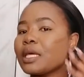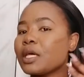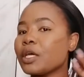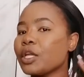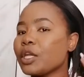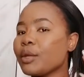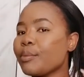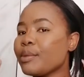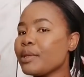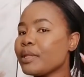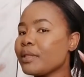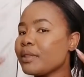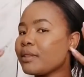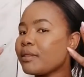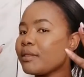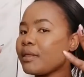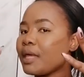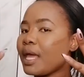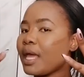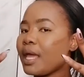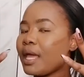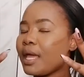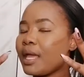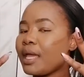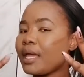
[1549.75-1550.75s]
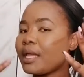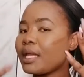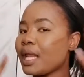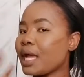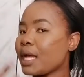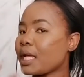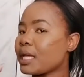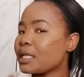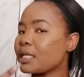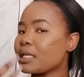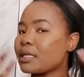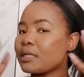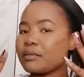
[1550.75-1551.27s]
They're gonna be there,
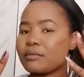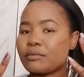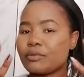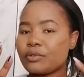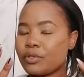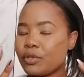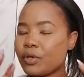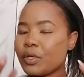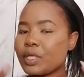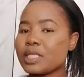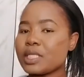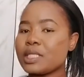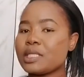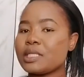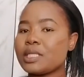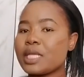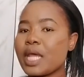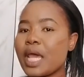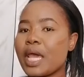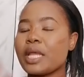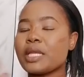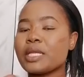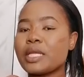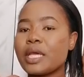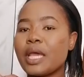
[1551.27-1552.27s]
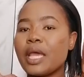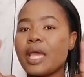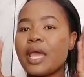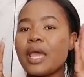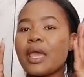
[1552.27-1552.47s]
like you understand.